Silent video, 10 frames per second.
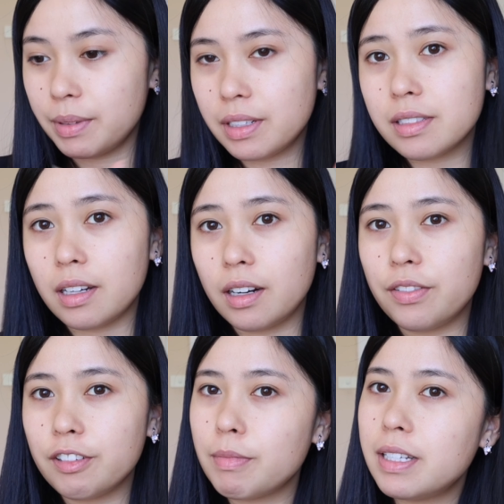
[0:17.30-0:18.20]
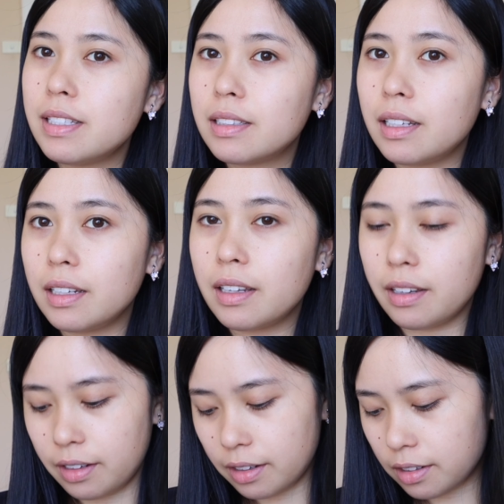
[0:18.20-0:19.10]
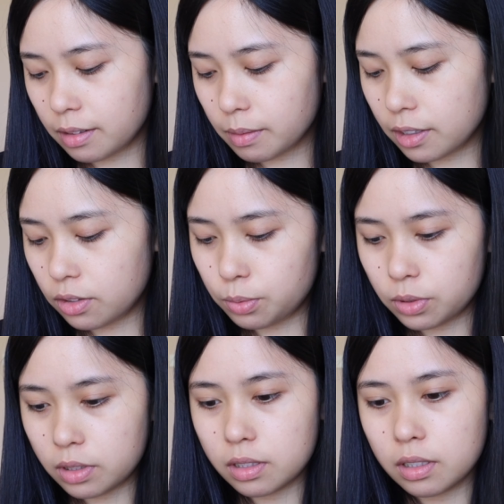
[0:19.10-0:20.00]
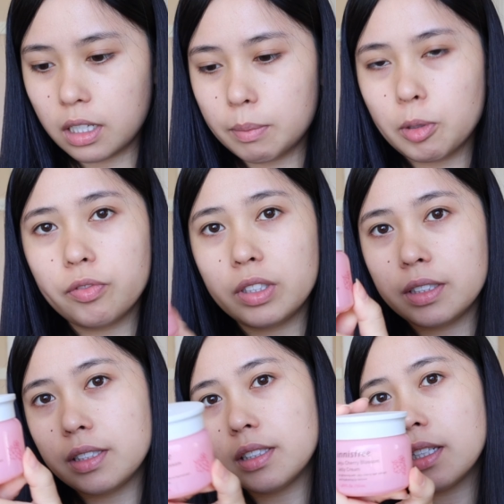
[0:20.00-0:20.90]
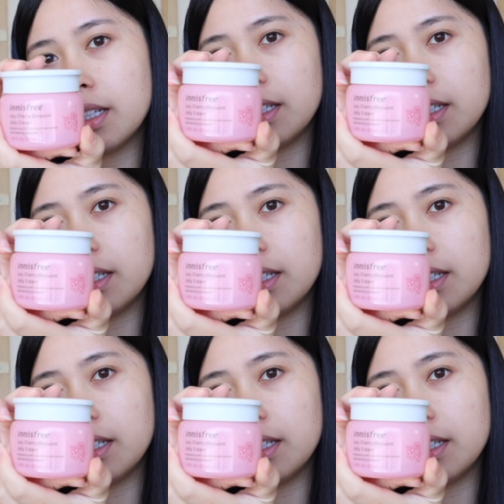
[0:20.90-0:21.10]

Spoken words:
I'm going to start off with my skincare and I'm going to put some of this